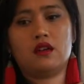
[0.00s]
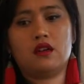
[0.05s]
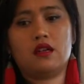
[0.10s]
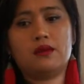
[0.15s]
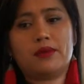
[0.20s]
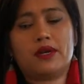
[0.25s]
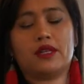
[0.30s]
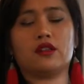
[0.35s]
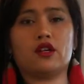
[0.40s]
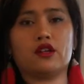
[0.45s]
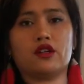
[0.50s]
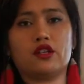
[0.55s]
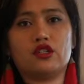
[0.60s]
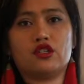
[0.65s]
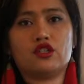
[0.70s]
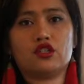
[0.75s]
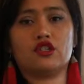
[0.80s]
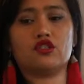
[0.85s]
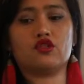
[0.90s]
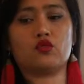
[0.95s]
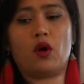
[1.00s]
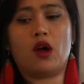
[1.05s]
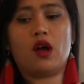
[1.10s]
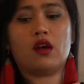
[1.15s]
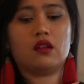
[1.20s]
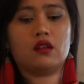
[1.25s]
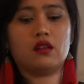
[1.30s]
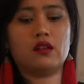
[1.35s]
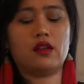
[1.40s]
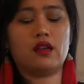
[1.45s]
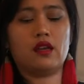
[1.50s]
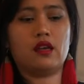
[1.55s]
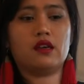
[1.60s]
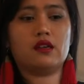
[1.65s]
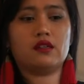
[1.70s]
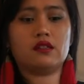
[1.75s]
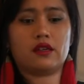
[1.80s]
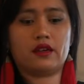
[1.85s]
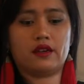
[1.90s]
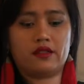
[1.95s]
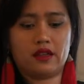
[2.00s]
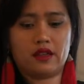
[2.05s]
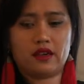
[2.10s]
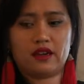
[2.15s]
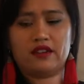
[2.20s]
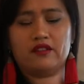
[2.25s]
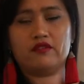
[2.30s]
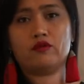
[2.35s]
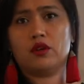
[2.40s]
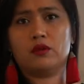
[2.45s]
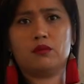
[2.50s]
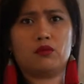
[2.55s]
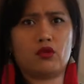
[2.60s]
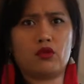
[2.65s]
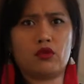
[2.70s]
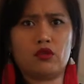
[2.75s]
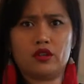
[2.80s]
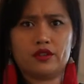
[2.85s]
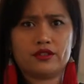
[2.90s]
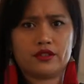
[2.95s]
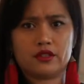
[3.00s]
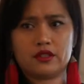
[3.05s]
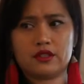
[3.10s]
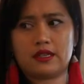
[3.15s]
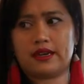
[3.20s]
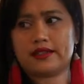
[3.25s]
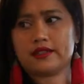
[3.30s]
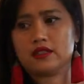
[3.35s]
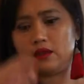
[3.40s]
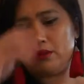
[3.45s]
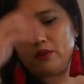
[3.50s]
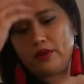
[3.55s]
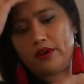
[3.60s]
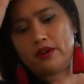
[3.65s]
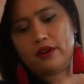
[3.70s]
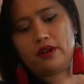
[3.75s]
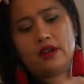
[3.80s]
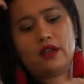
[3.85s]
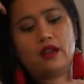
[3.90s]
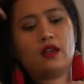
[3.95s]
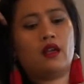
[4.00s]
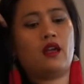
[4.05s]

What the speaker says: in my luggage as well, and I think I have one more also stacked somewhere,